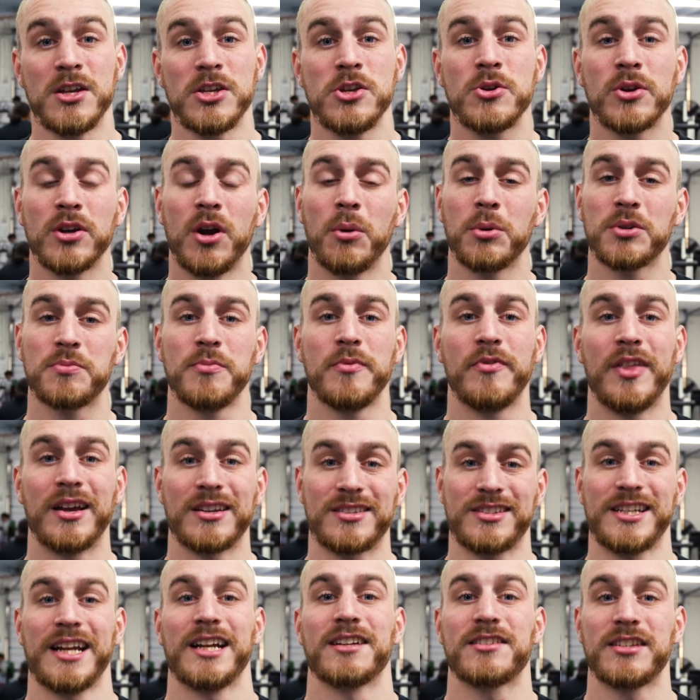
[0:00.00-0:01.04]
you can always move
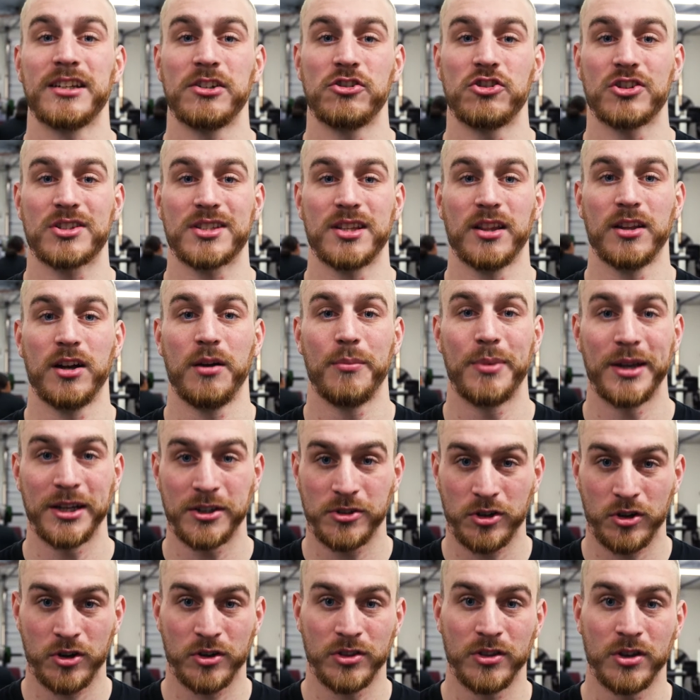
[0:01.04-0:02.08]
that stance in just a little bit,
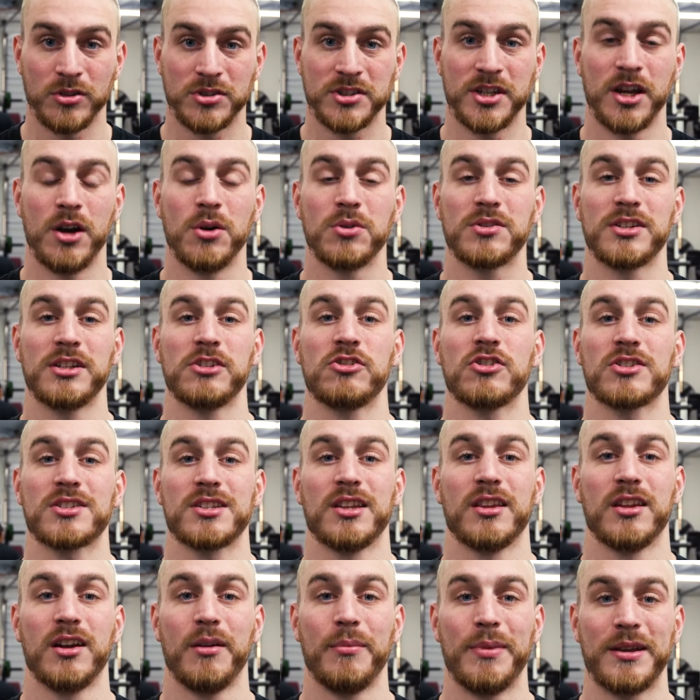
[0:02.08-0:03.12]
turn those toes in just
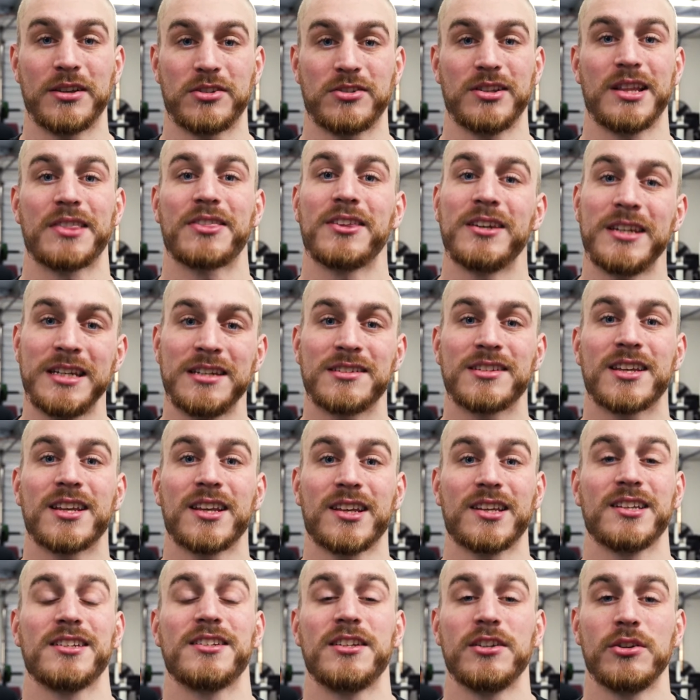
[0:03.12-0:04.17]
a little bit so that the knees
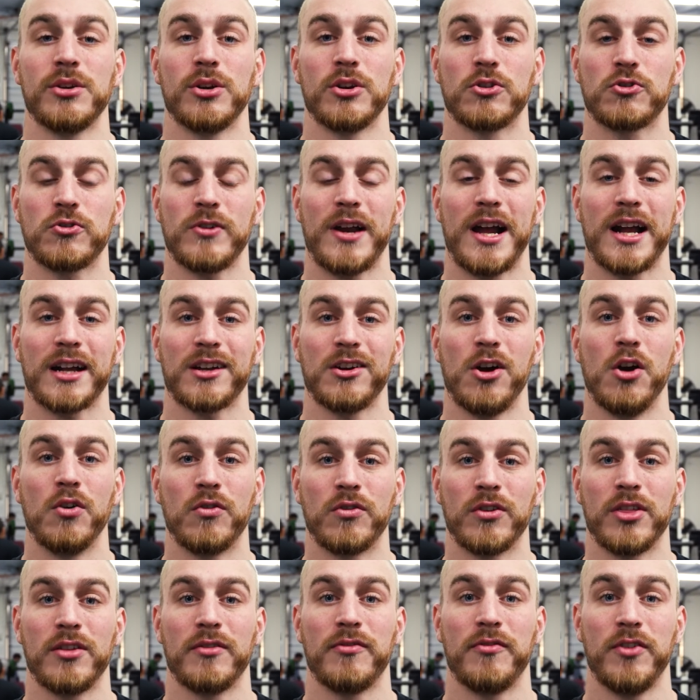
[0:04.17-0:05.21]
can continue to track
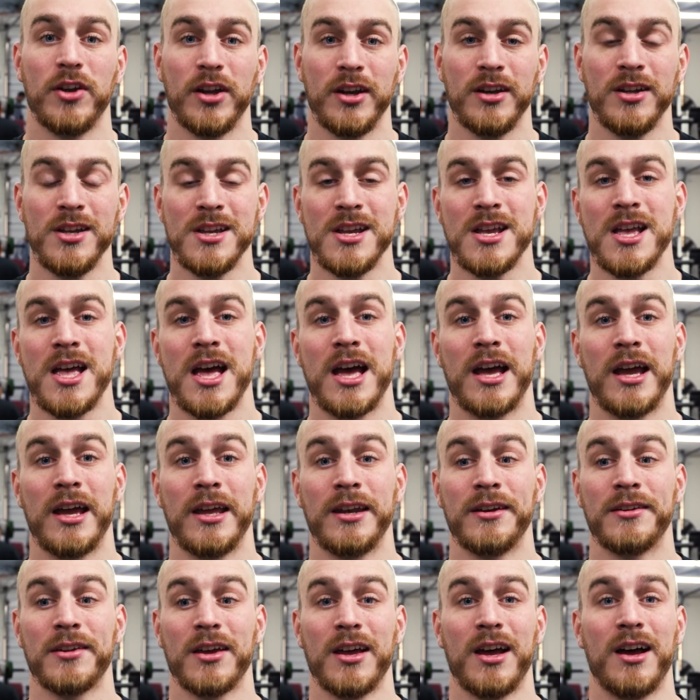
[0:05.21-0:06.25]
over the foot
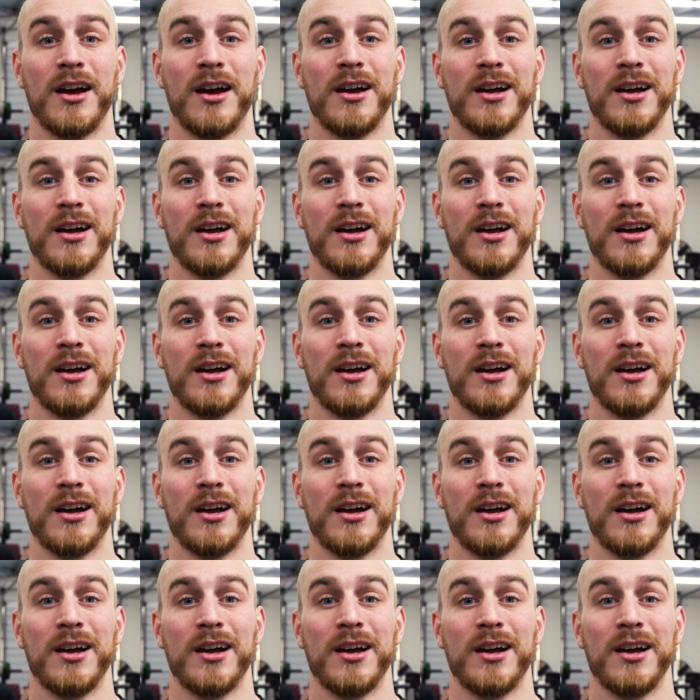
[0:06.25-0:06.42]
and